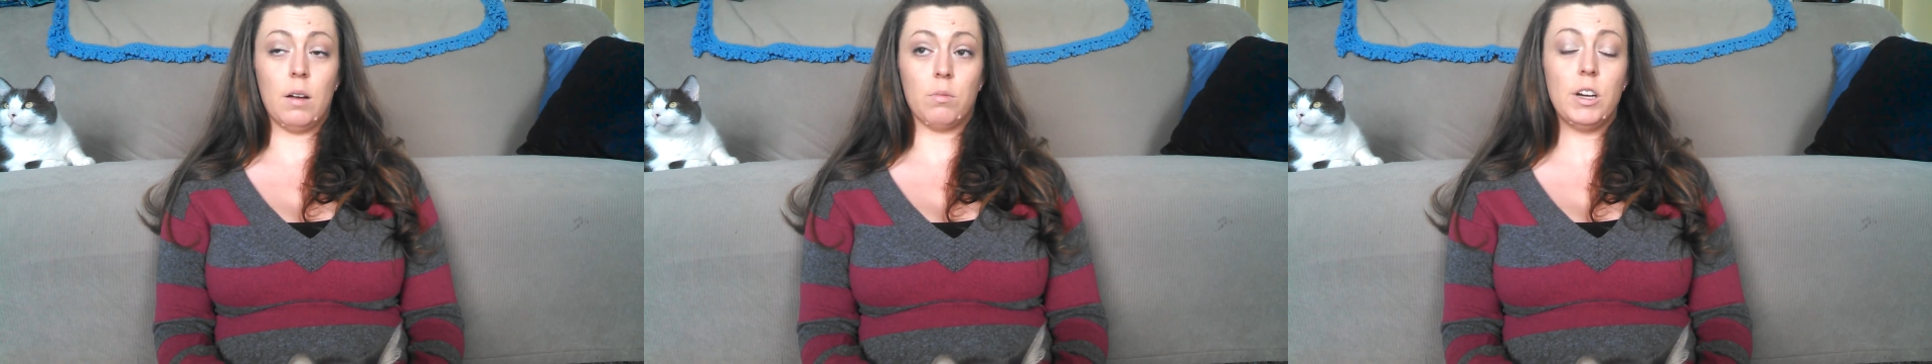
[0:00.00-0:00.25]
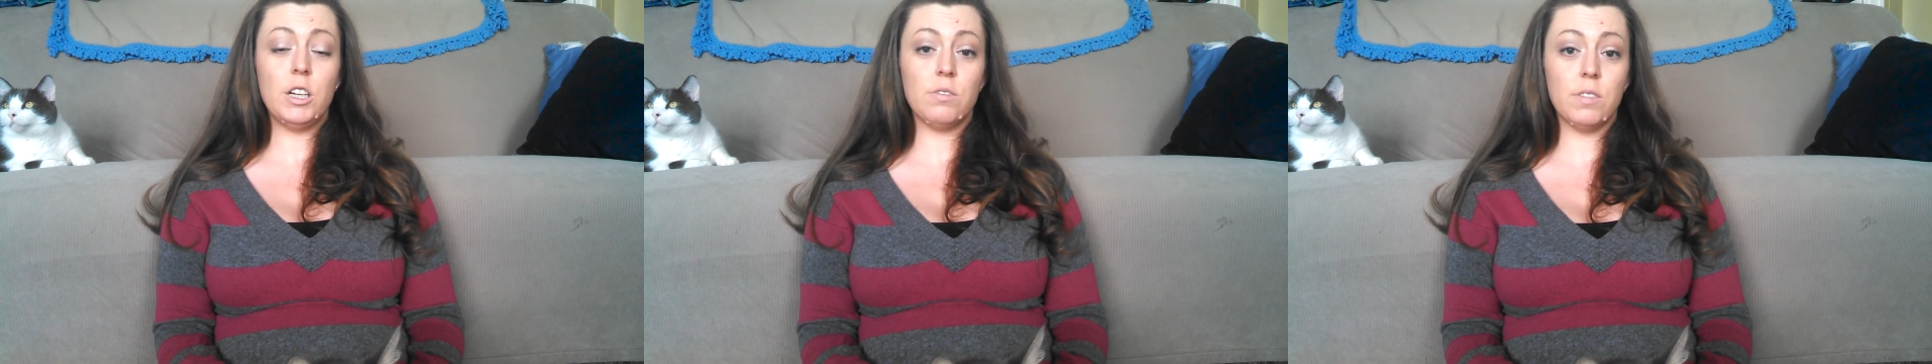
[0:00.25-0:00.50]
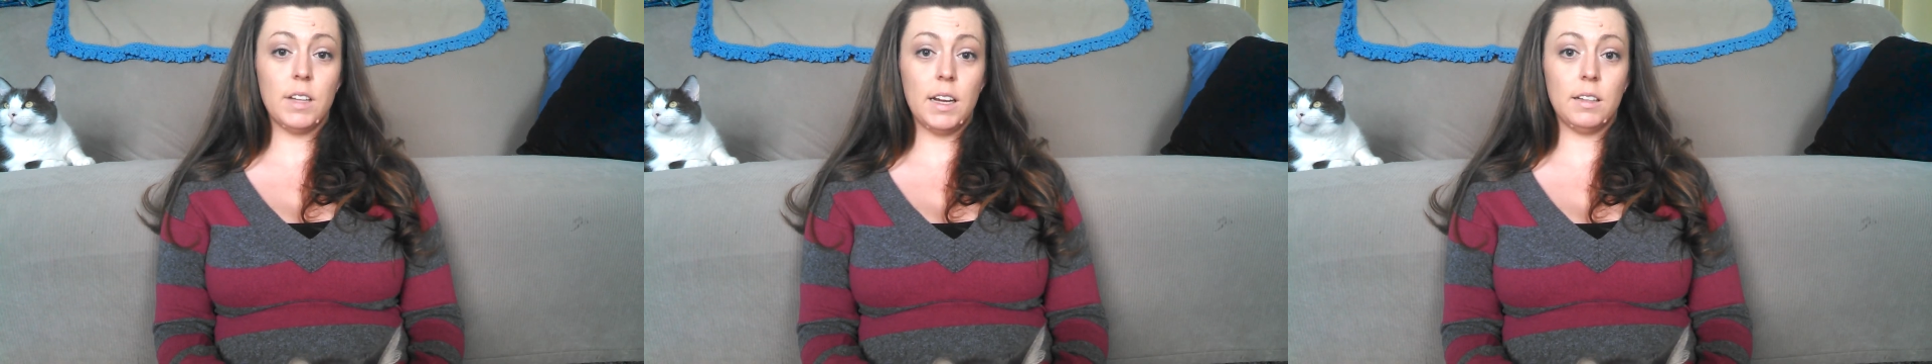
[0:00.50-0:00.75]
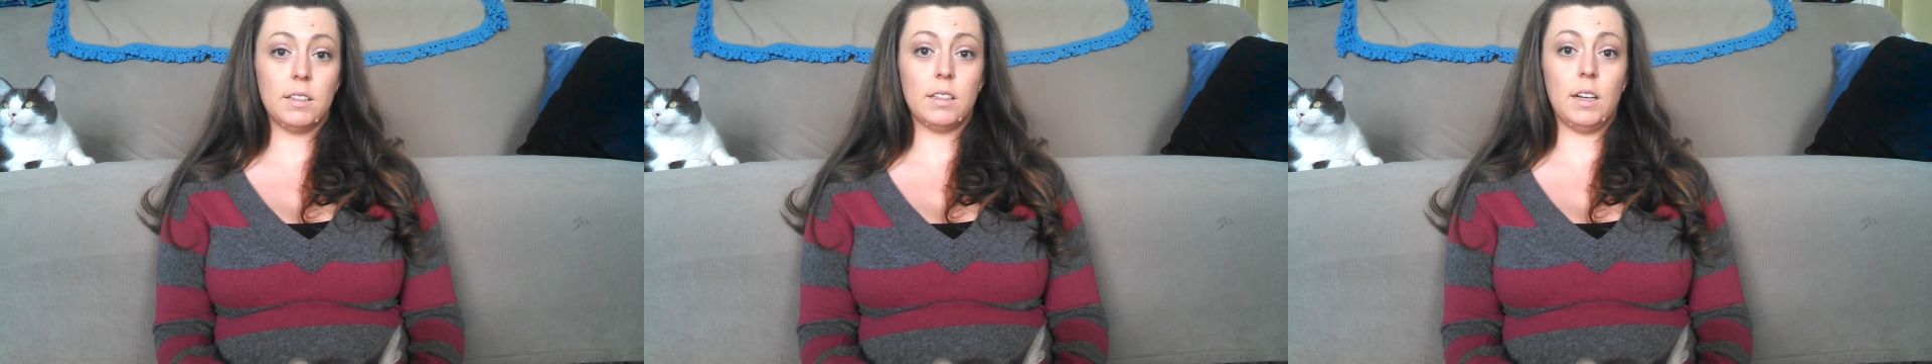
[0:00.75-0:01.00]
reach for
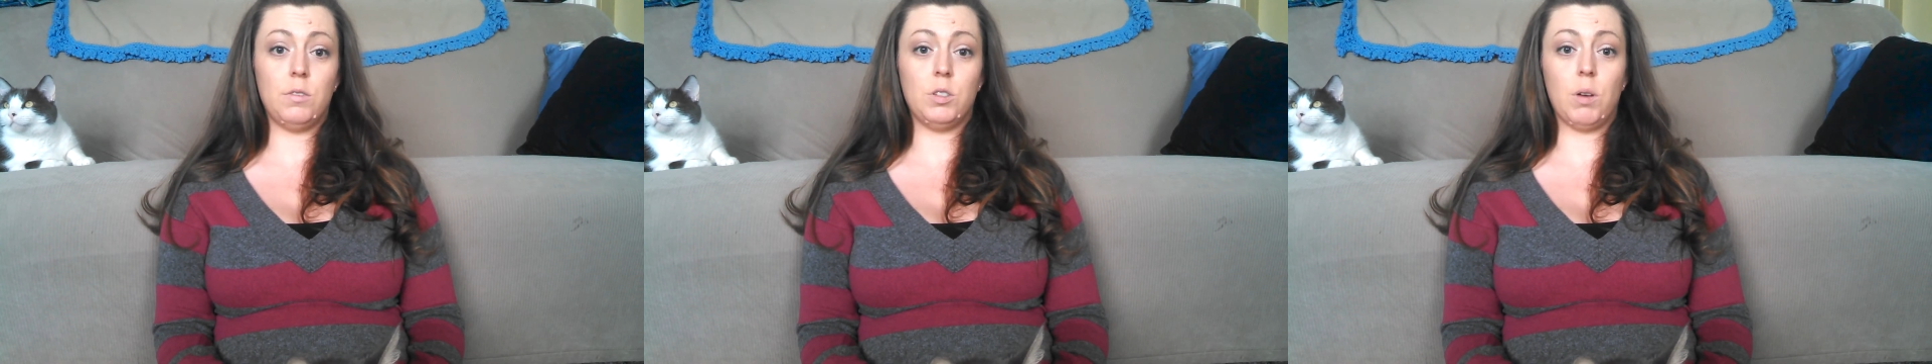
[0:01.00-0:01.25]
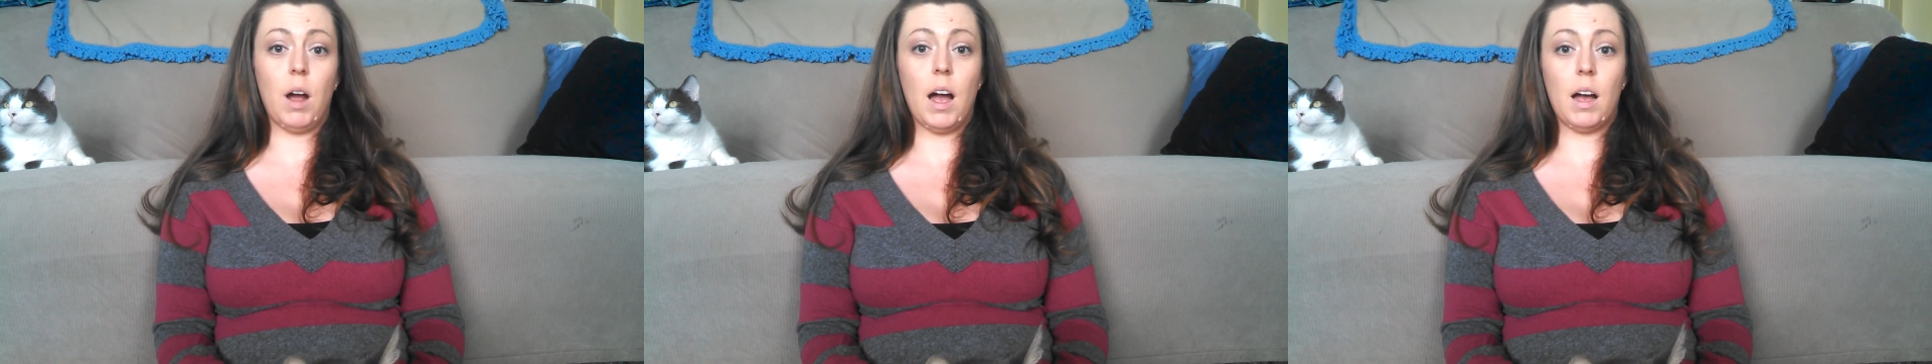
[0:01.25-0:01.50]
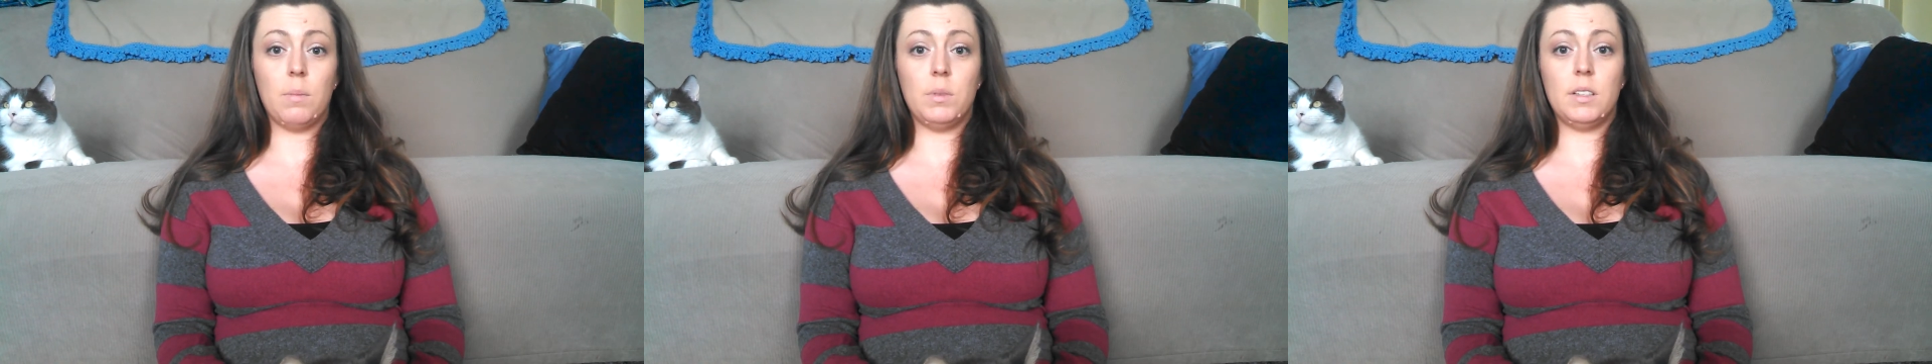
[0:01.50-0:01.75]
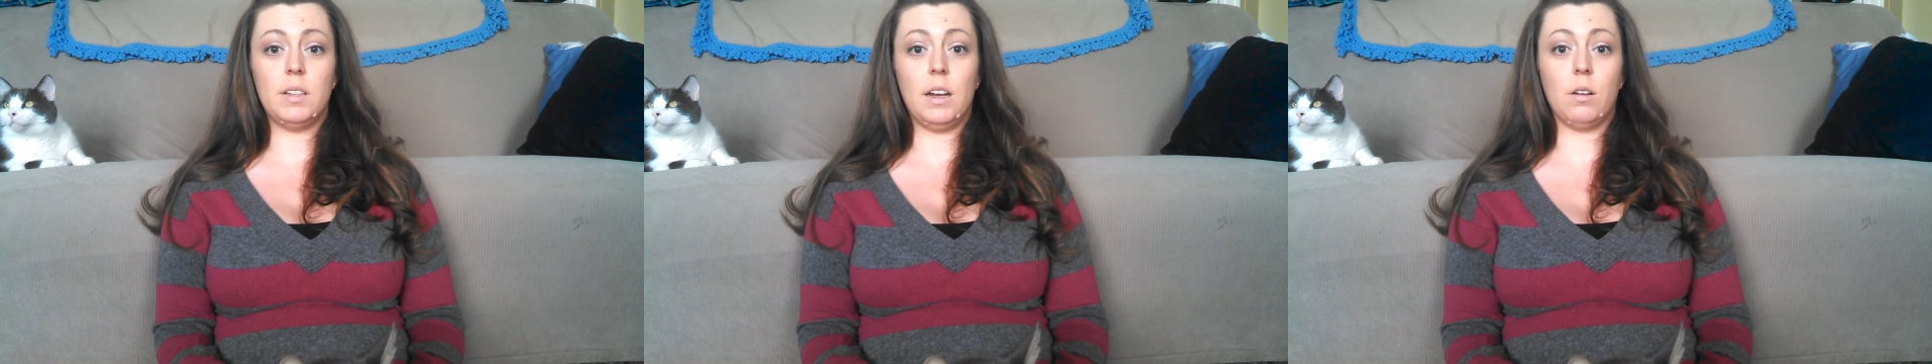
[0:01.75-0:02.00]
things that they've
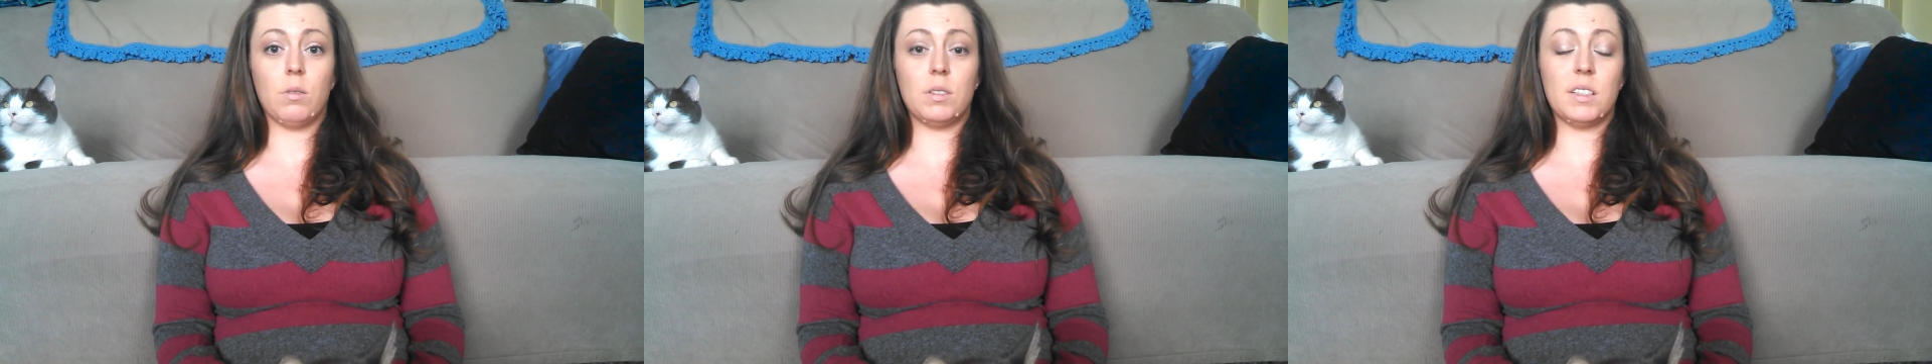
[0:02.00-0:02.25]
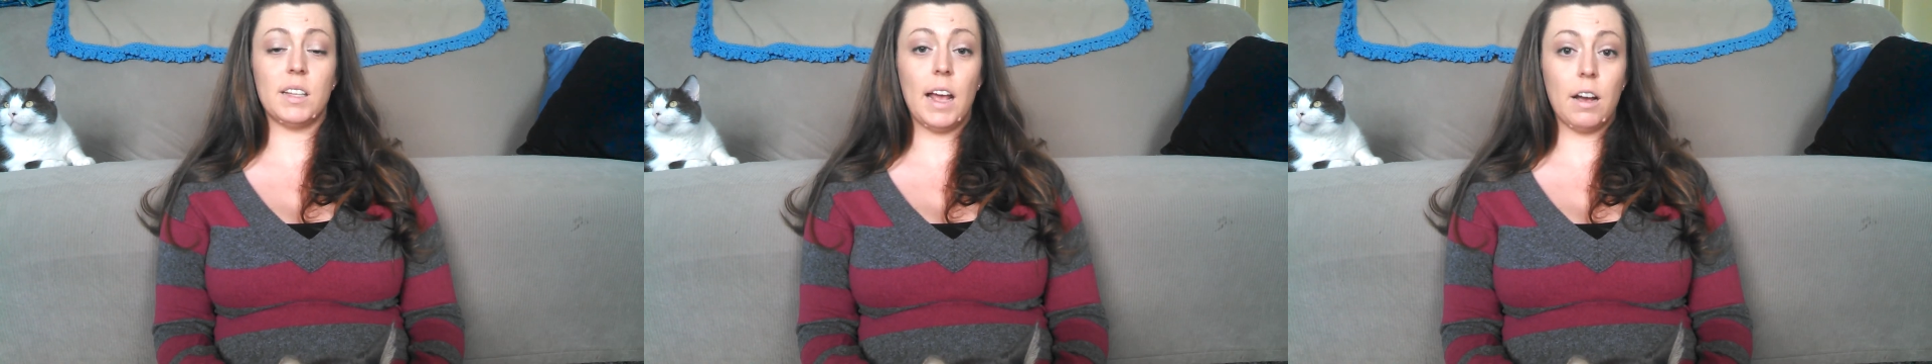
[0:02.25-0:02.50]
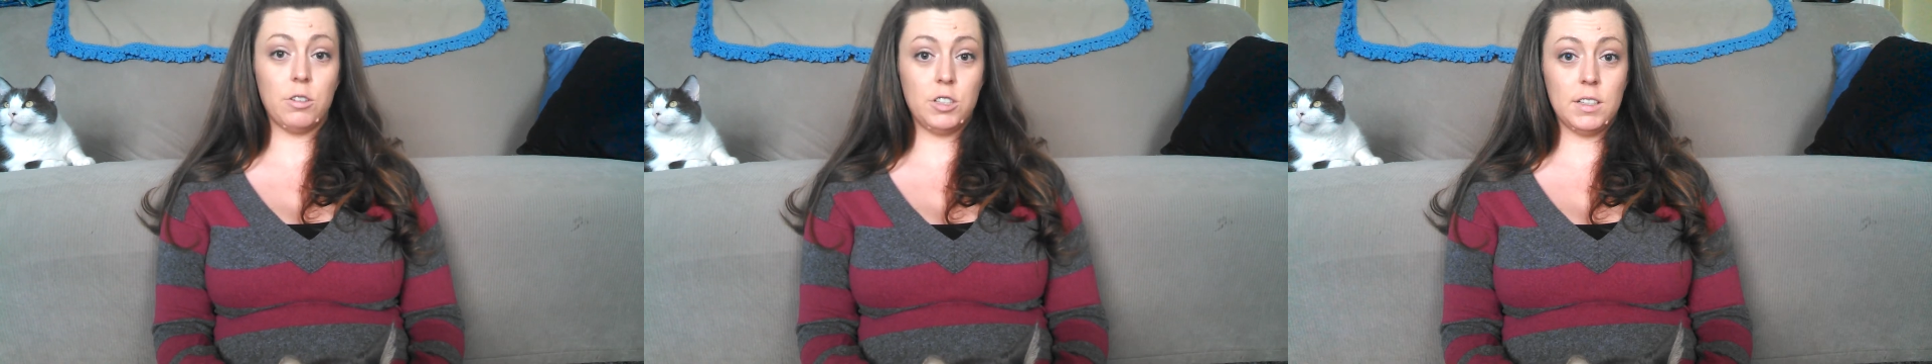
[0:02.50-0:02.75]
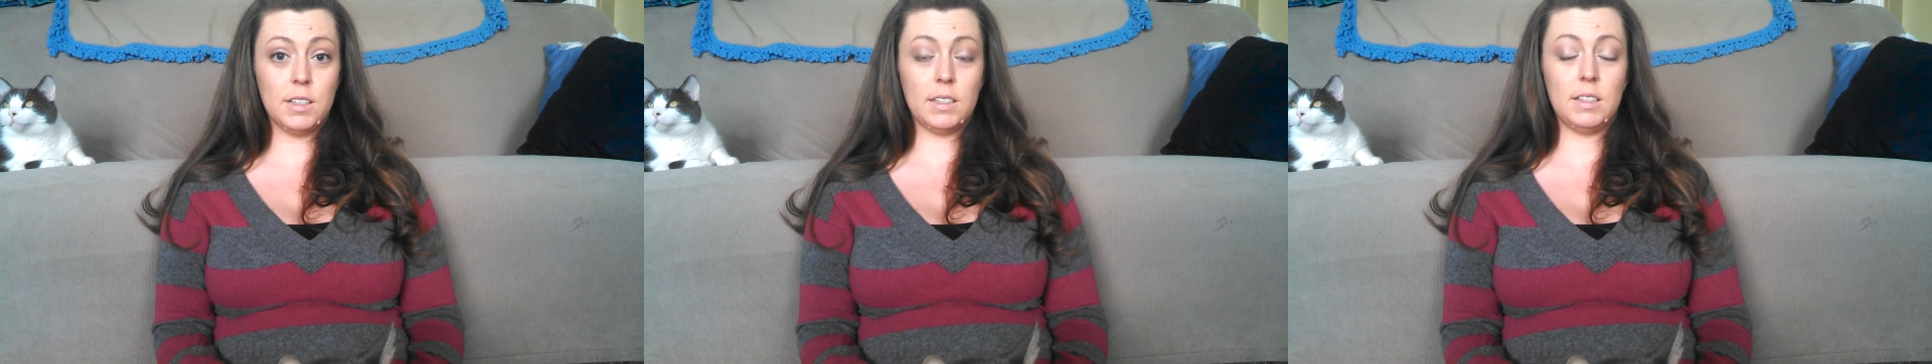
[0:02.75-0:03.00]
dropped, they don't slouch
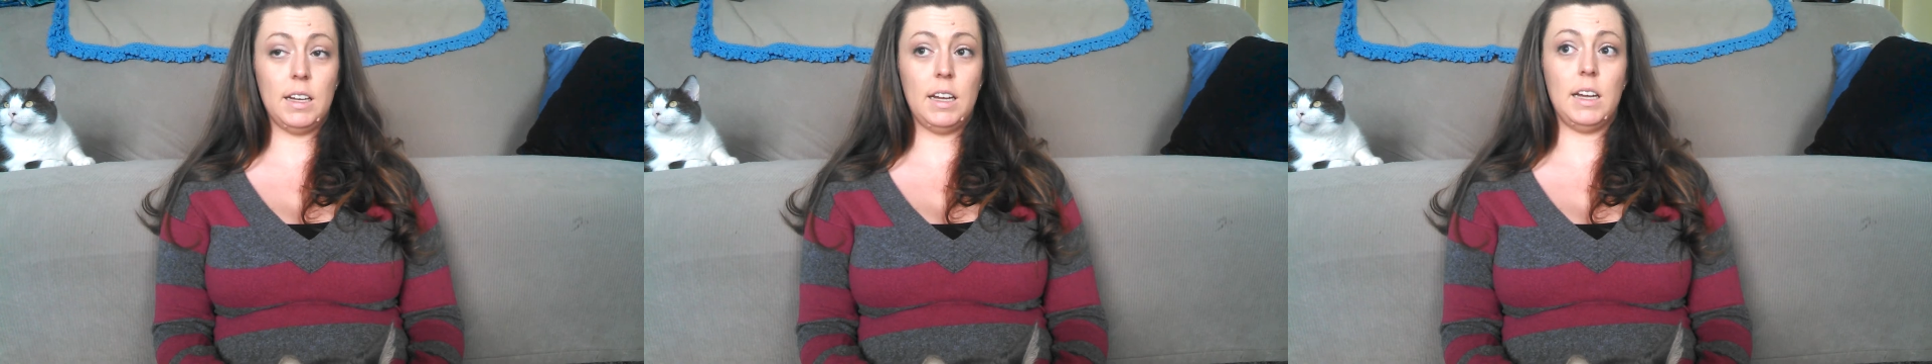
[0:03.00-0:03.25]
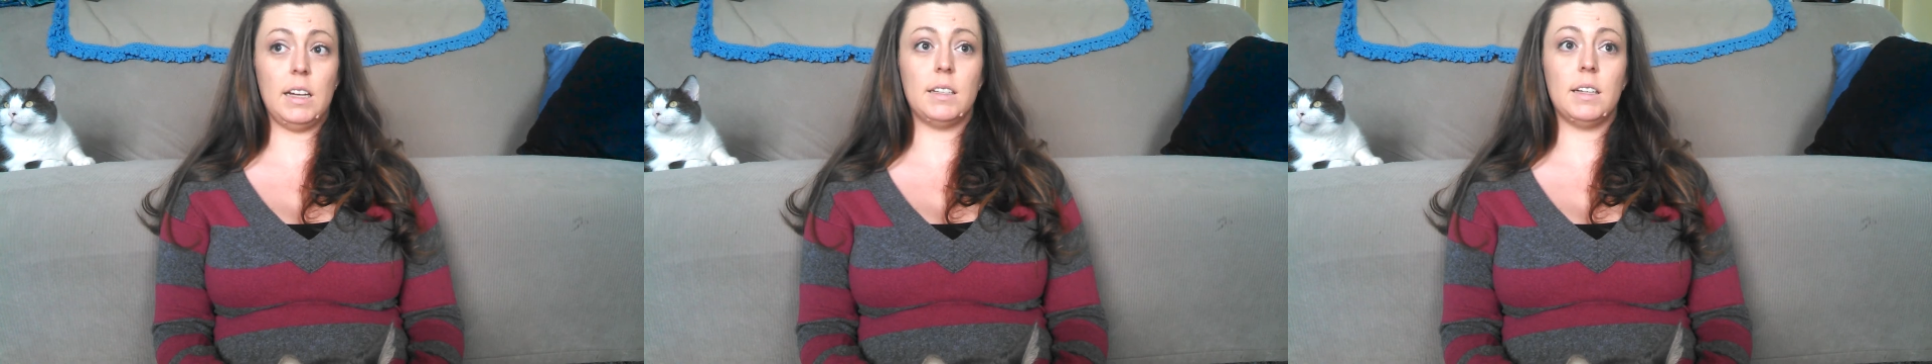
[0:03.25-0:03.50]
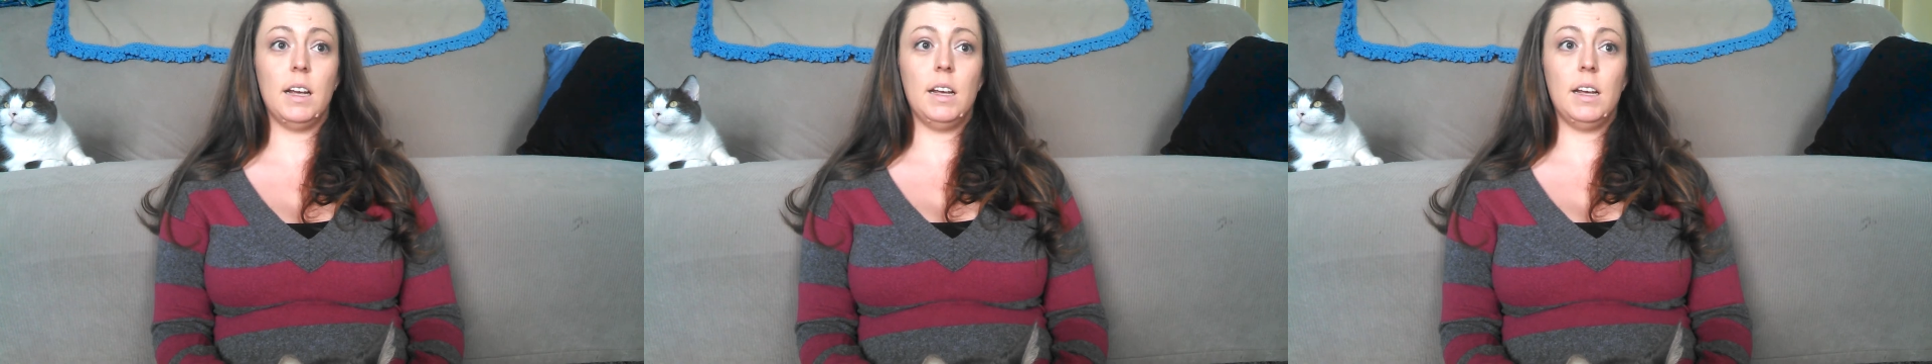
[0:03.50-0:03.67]
in the seat,